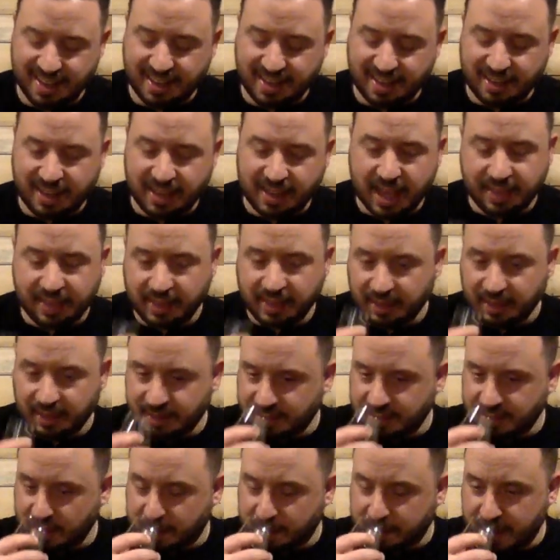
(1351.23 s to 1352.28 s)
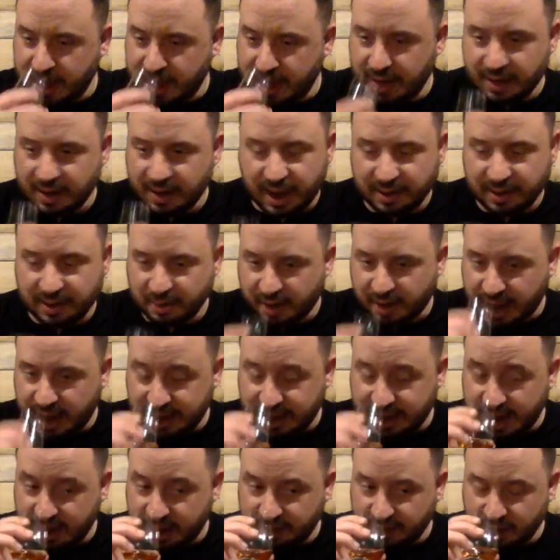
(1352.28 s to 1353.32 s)
Yeah, the the peat. I don't know. I
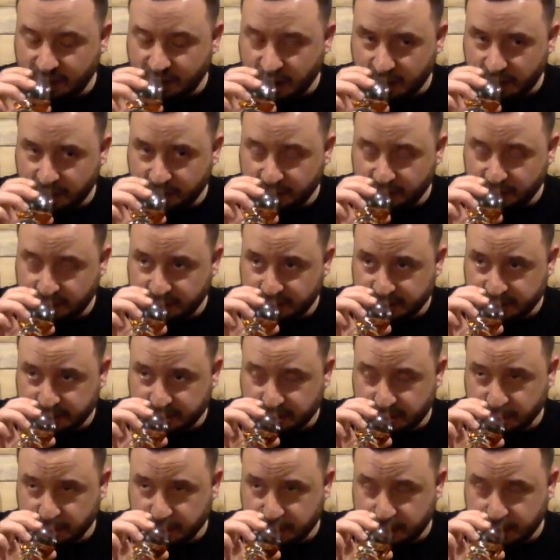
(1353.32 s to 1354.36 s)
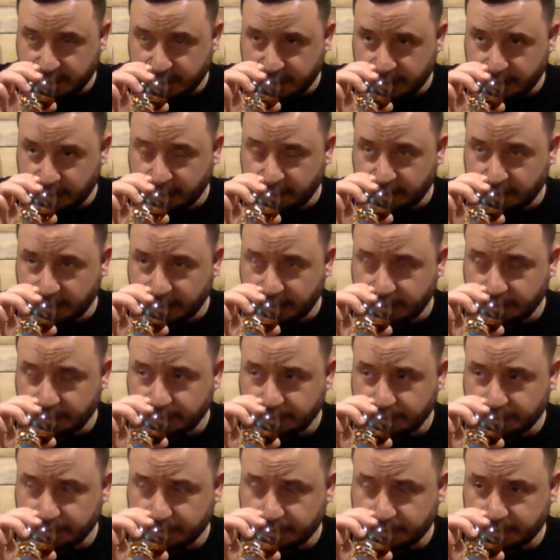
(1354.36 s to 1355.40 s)
can't even know. I don't know if there's too much peat in here,
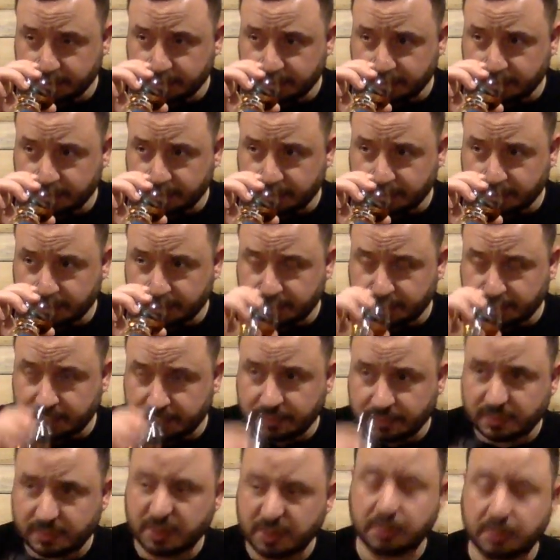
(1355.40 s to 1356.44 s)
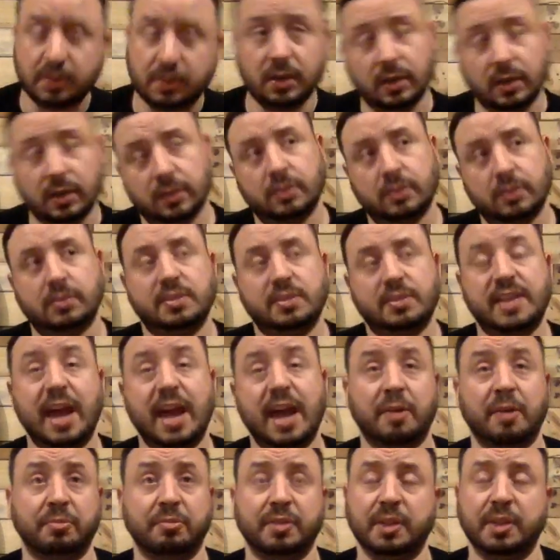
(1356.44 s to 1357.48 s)
but oh, it's
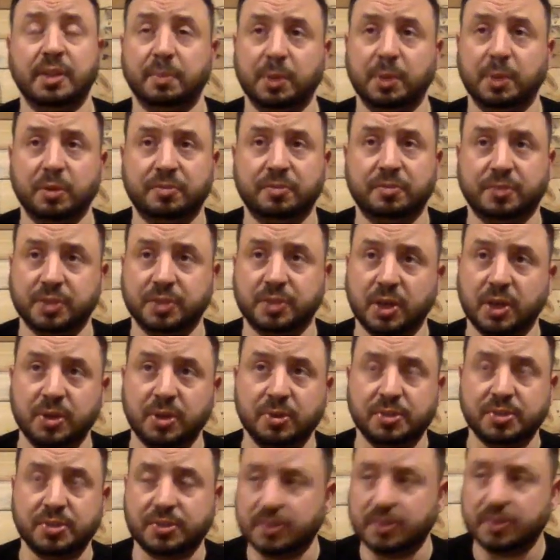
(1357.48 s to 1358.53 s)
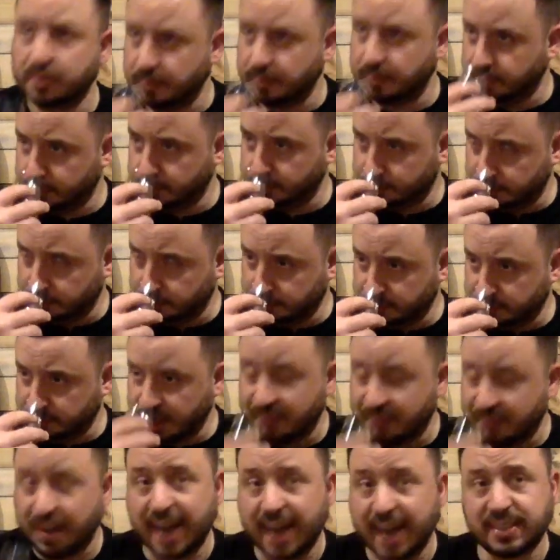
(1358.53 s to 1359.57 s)
got a really beautiful nose.
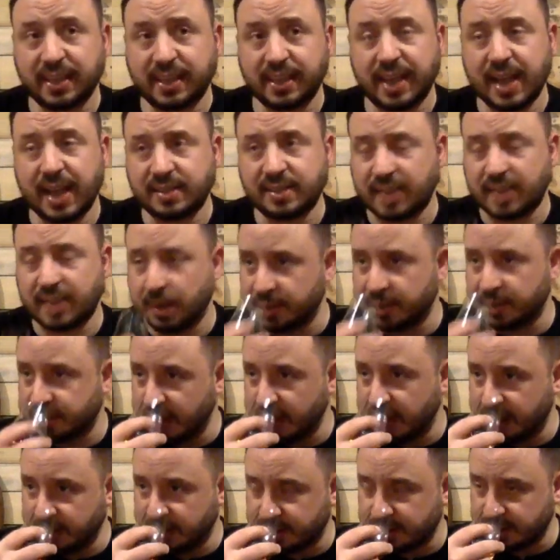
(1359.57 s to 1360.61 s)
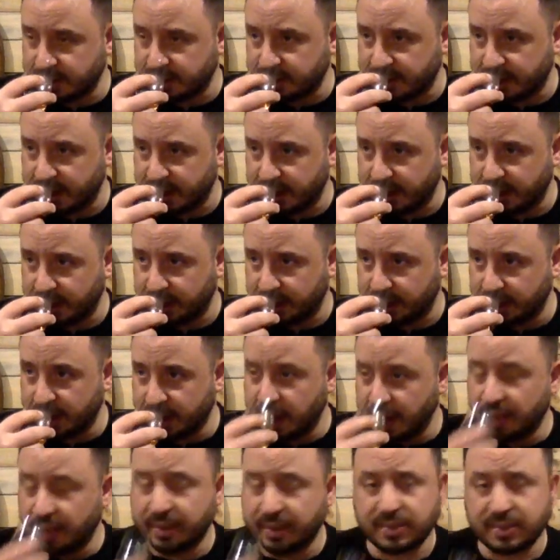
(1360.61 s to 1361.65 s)
If I had to guess, I would say this is a
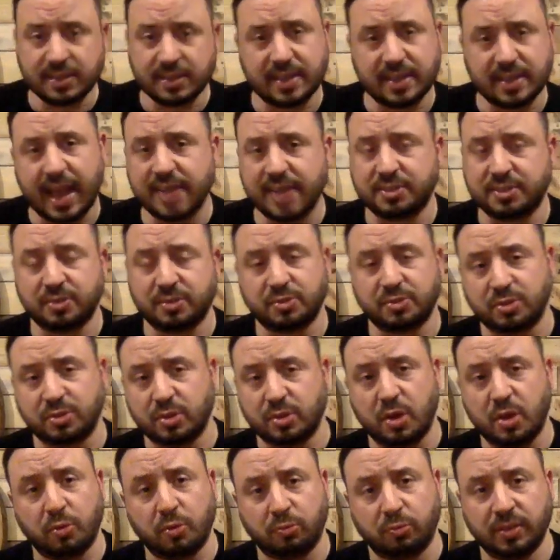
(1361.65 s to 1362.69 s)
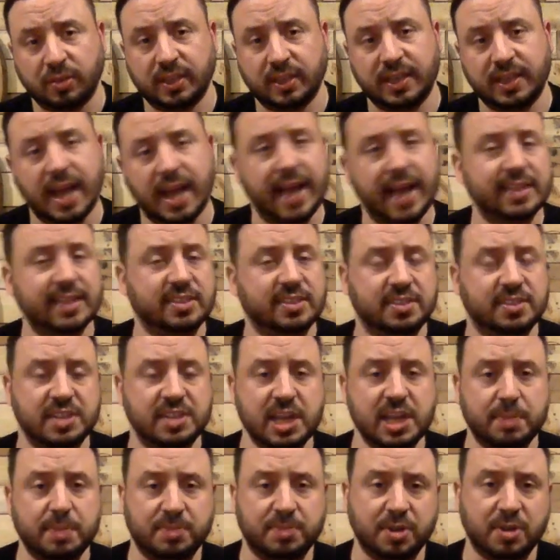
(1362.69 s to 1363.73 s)
this is has a, a really nice
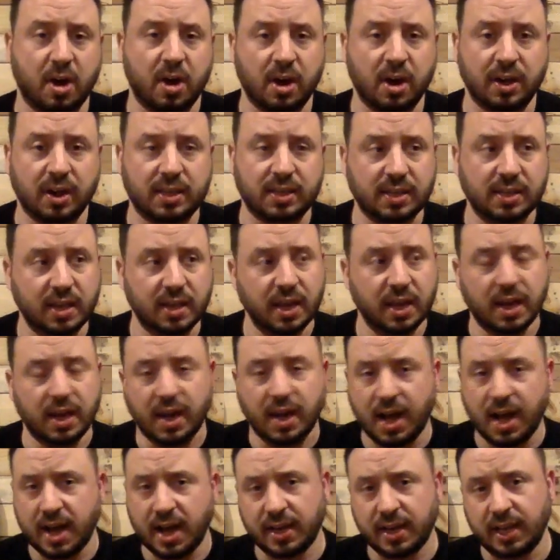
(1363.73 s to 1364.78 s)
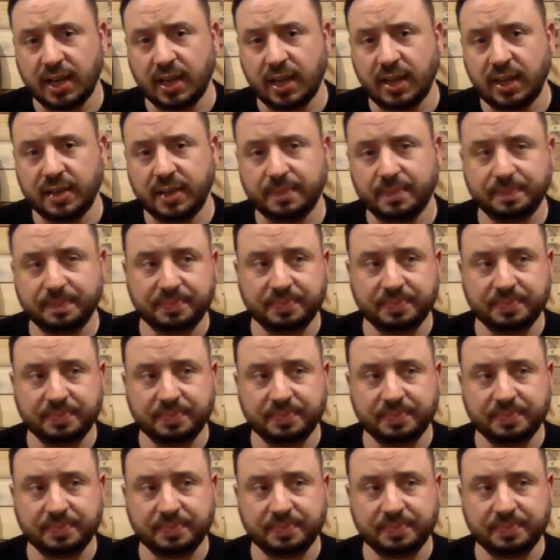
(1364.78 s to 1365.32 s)
deep dark honey,